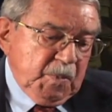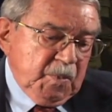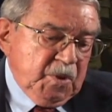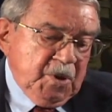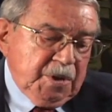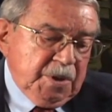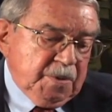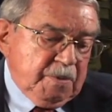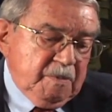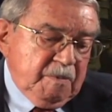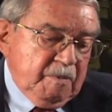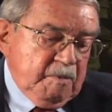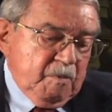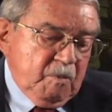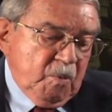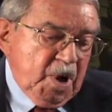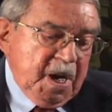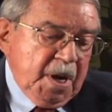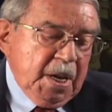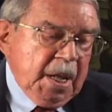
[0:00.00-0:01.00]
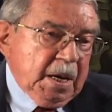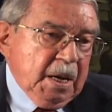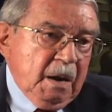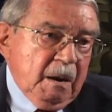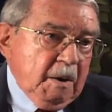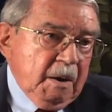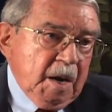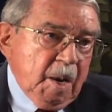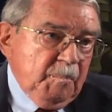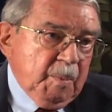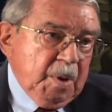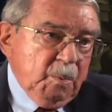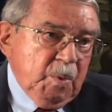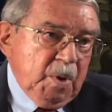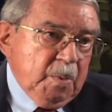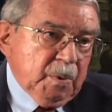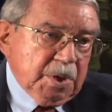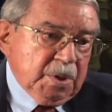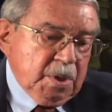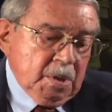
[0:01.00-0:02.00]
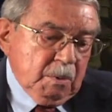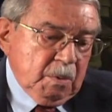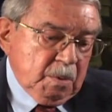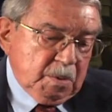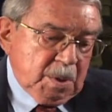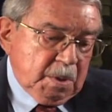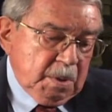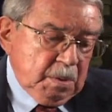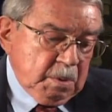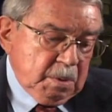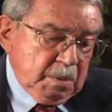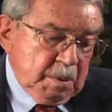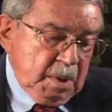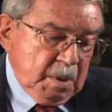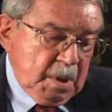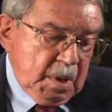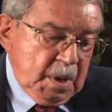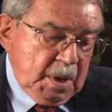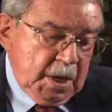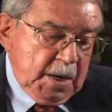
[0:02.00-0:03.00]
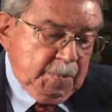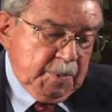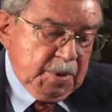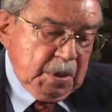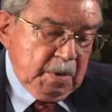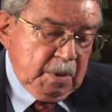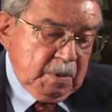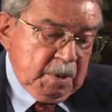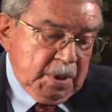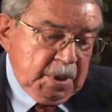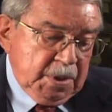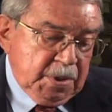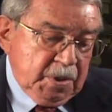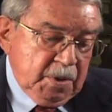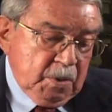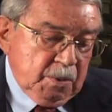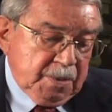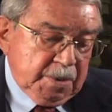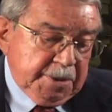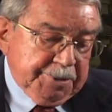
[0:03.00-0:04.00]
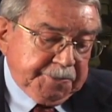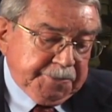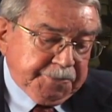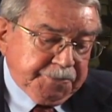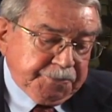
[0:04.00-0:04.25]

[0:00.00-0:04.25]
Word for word: just raining hard. I mean, we were soaked, absolutely soaked.